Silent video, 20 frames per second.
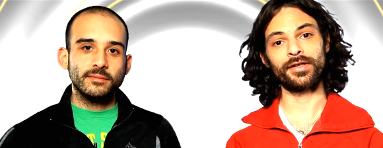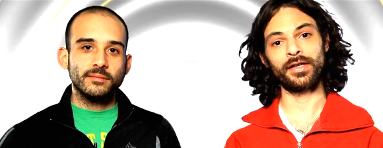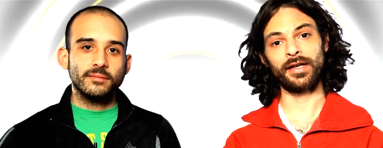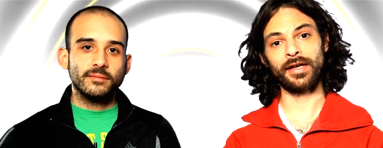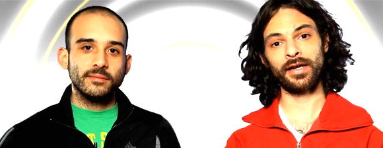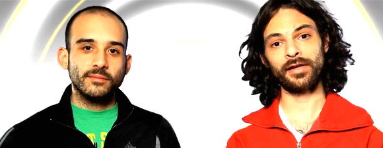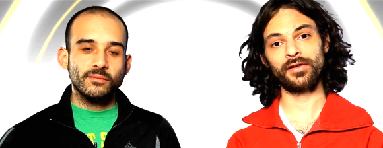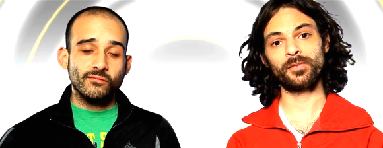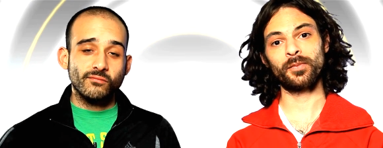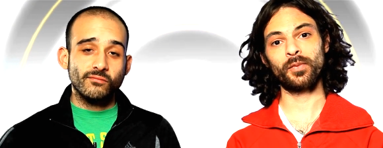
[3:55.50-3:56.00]
Speaker 1: could
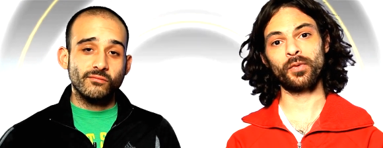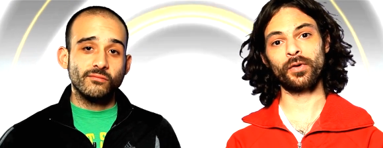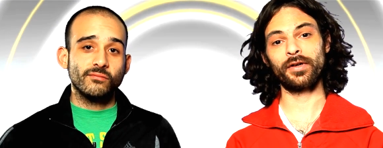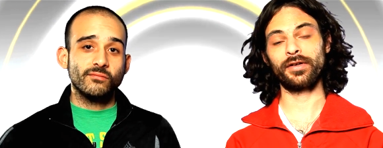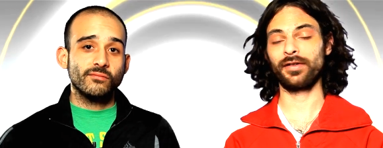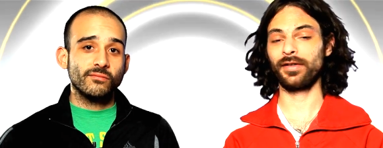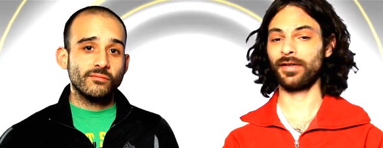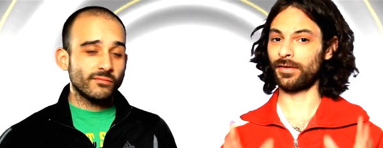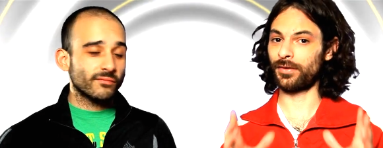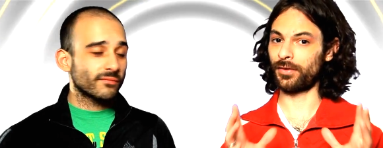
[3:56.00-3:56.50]
export,
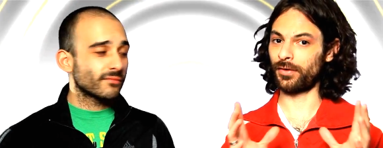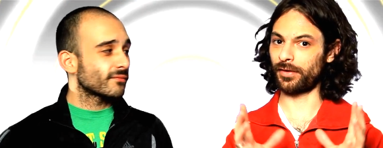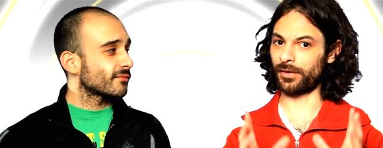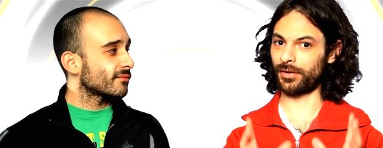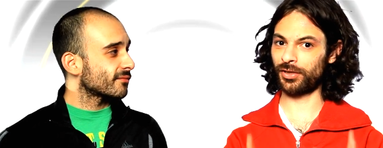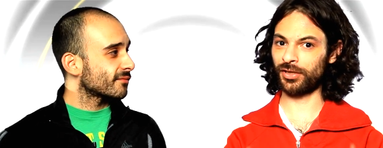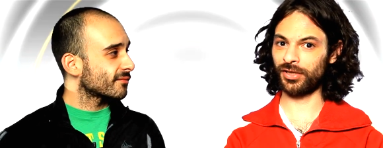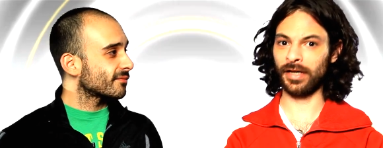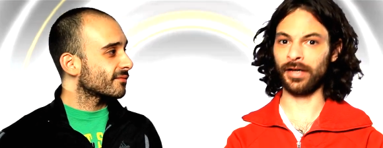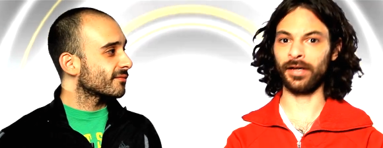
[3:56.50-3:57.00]
and you could
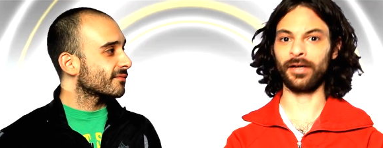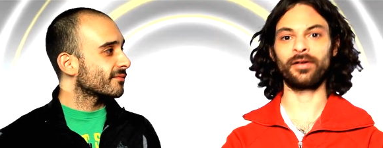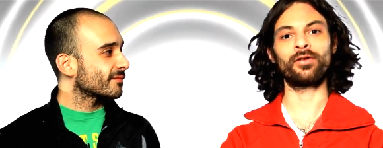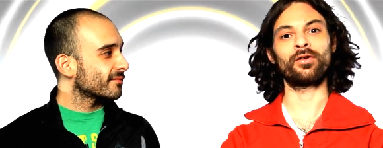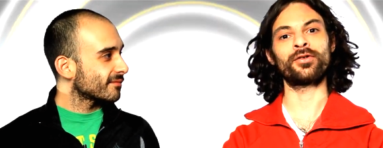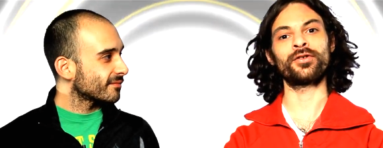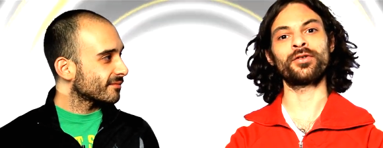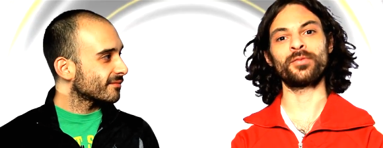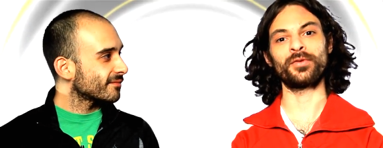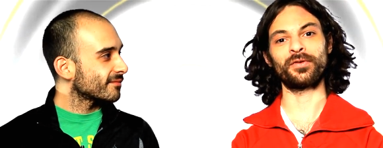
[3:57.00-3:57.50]
share all
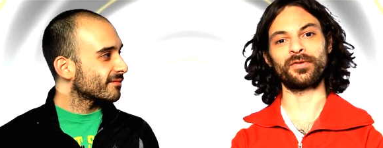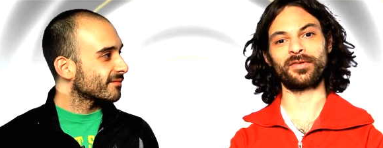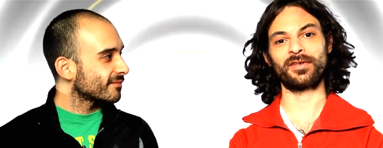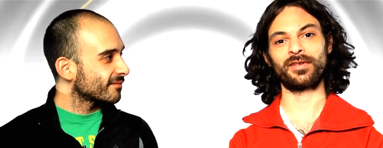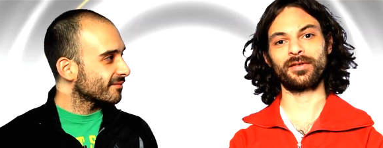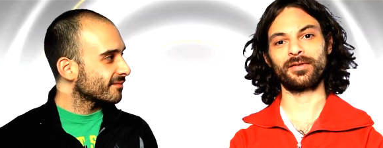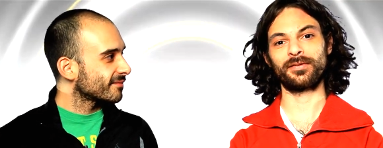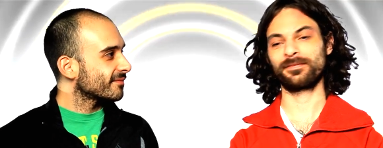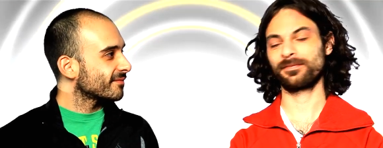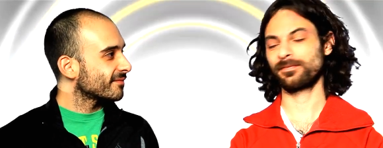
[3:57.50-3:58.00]
your music.
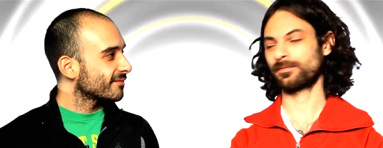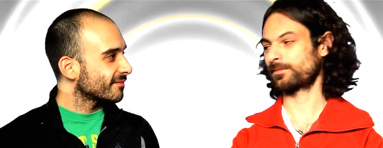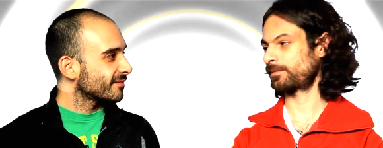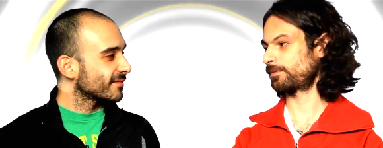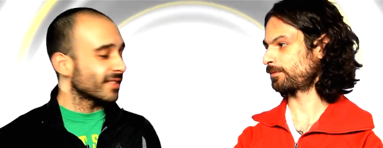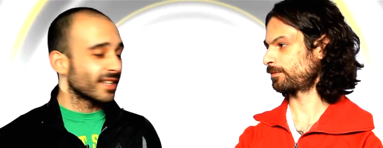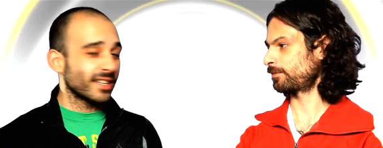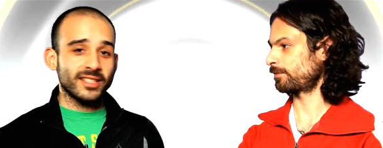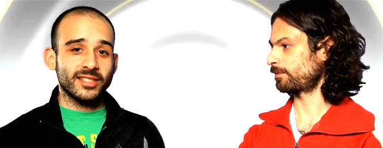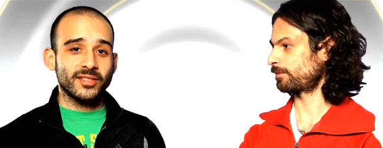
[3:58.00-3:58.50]

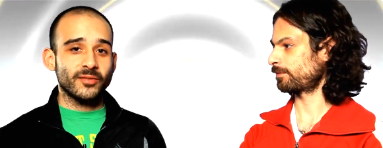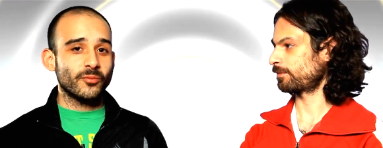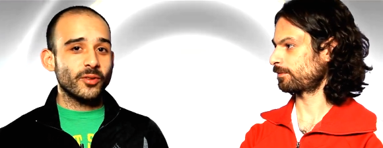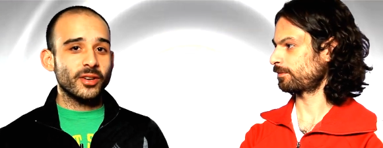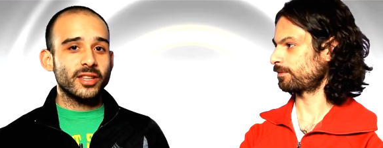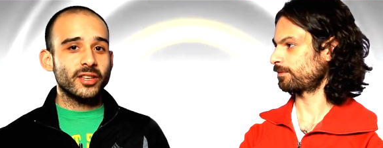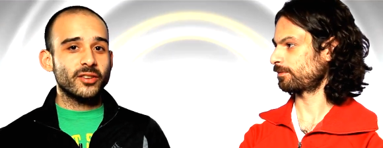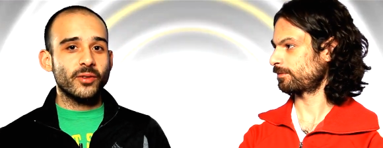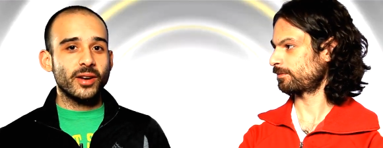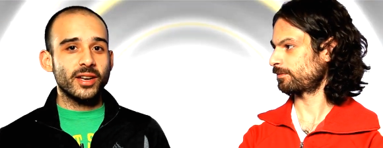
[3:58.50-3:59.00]
Speaker 2: Yeah, it's a
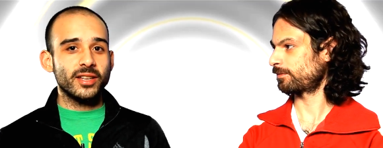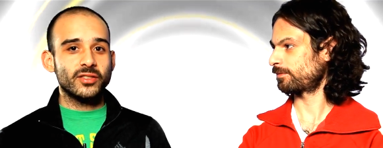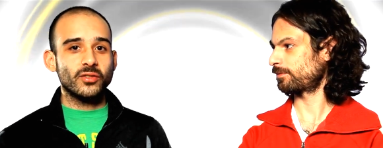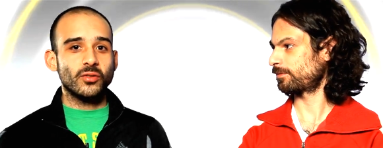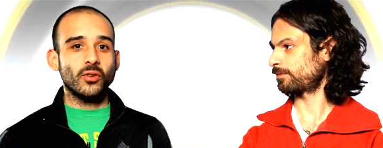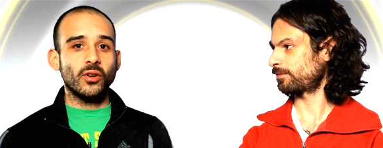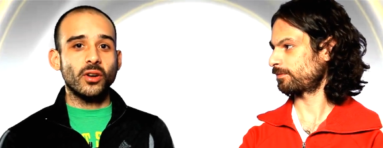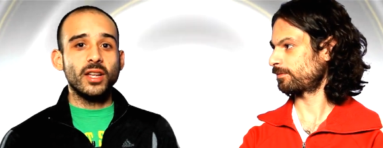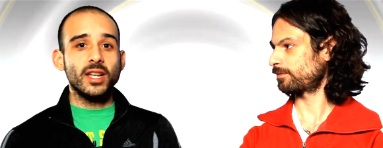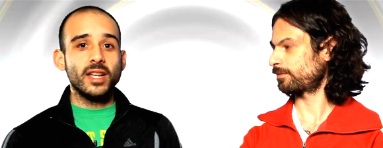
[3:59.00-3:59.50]
really great
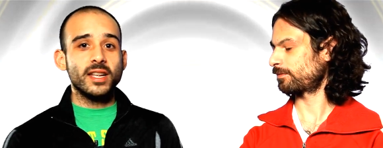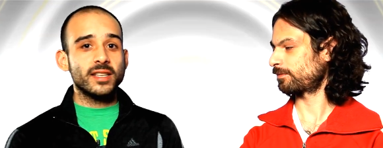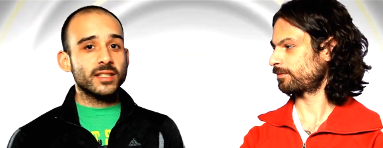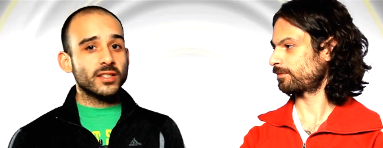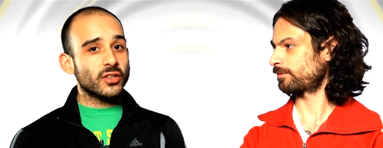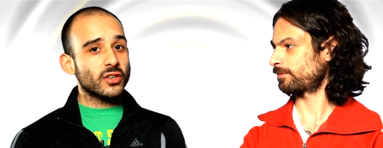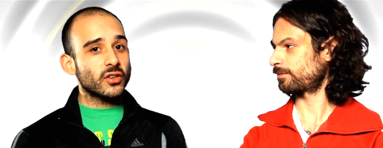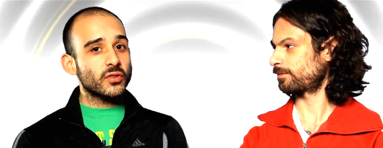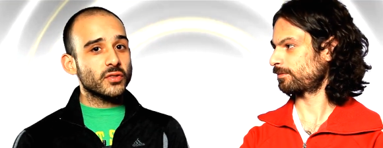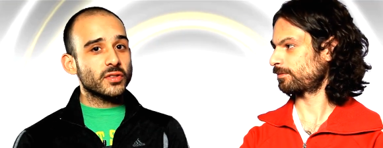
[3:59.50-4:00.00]
tool. So
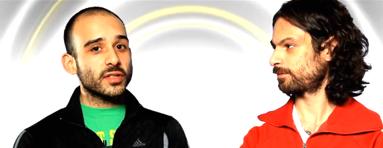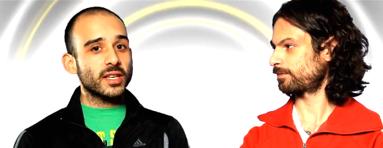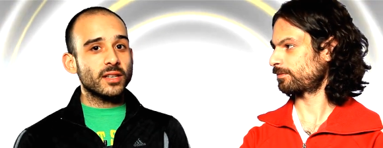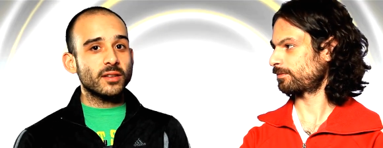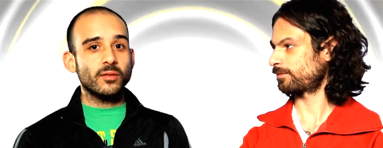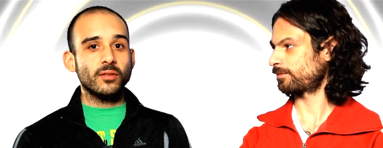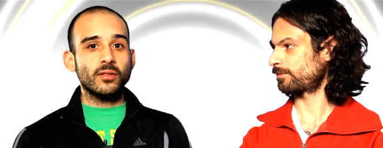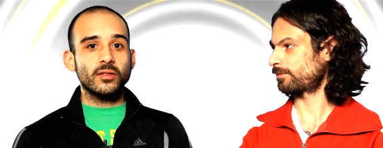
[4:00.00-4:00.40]
to use it,